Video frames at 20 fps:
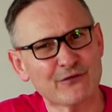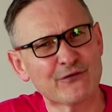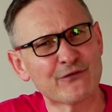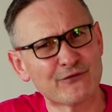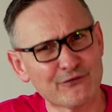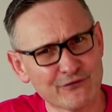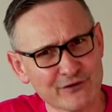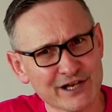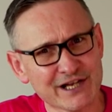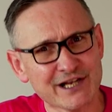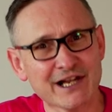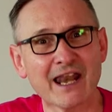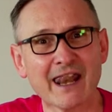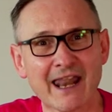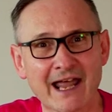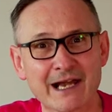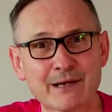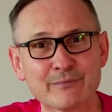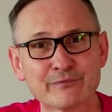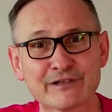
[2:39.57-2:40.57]
free
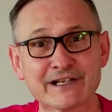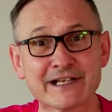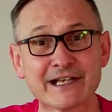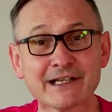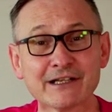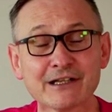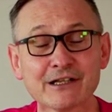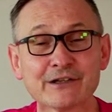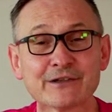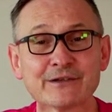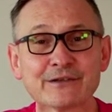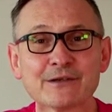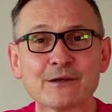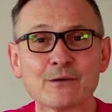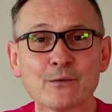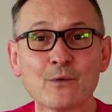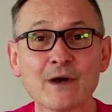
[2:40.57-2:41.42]
library in England?